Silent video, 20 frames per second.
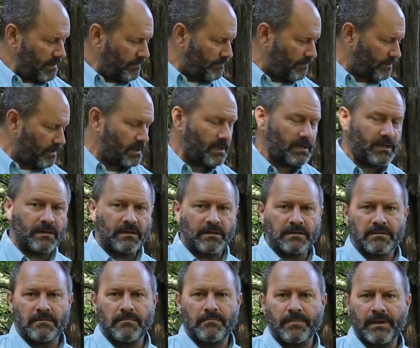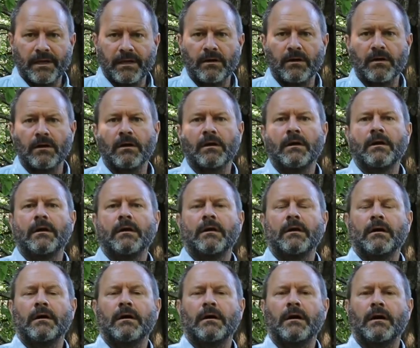If you get into some bigger
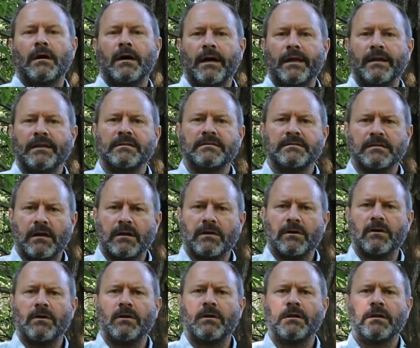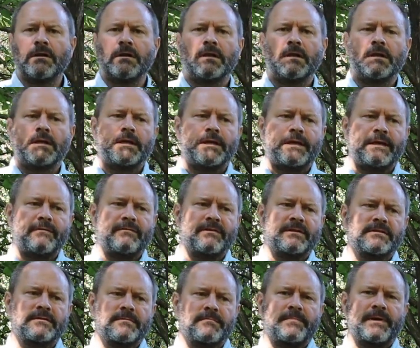honeysuckle,
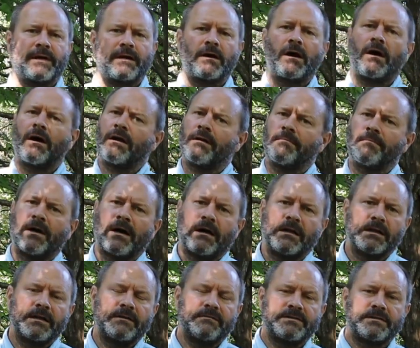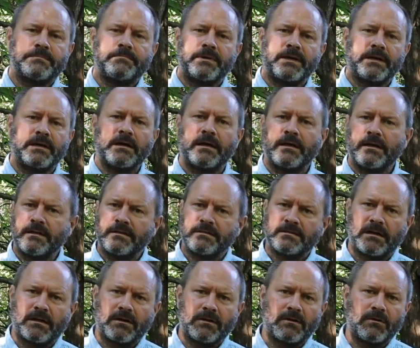even some big autumn olives and big
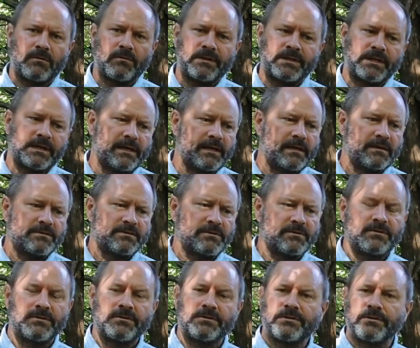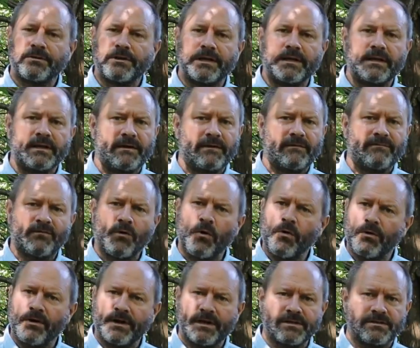honeysuckle, when they get 2 or 3,
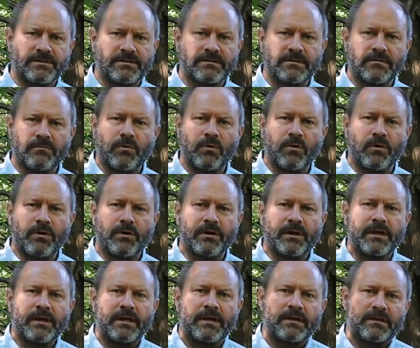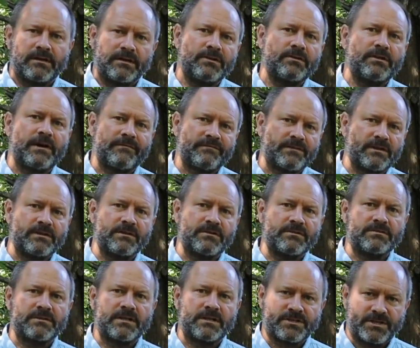4 inches or more, you do have to
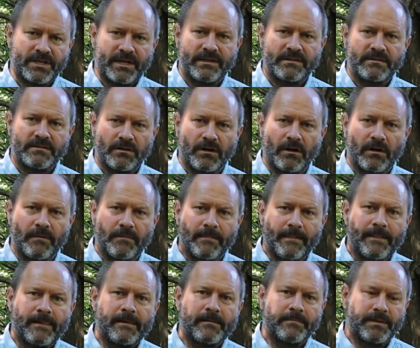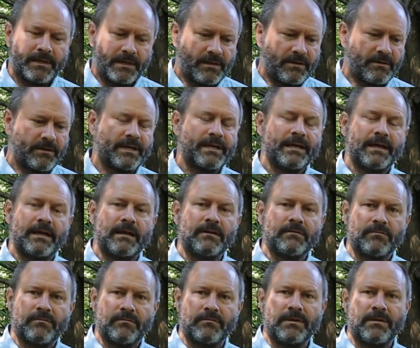use a chainsaw. But here
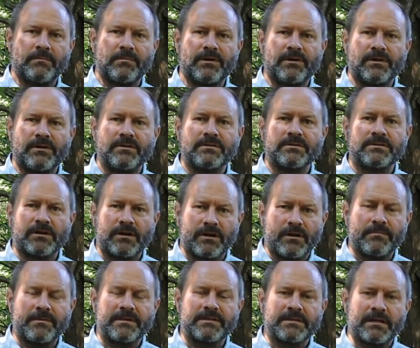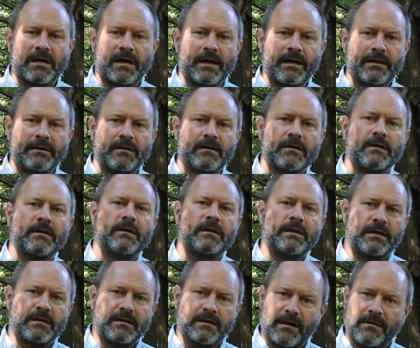again, remember to use the herbicide
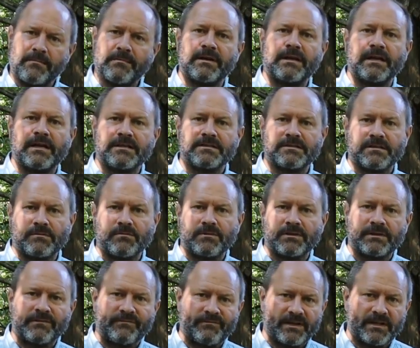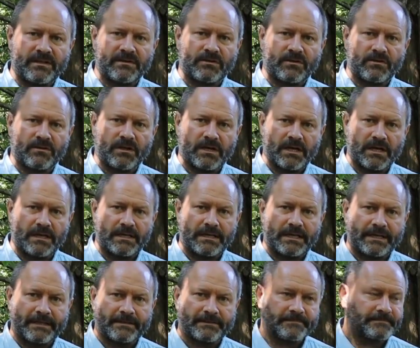in combination with the physical
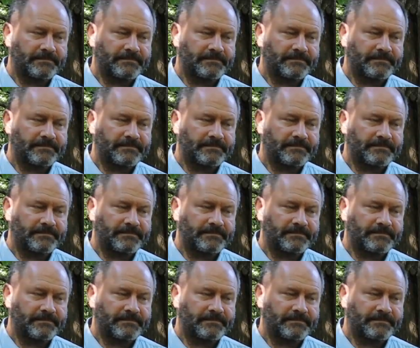cutting.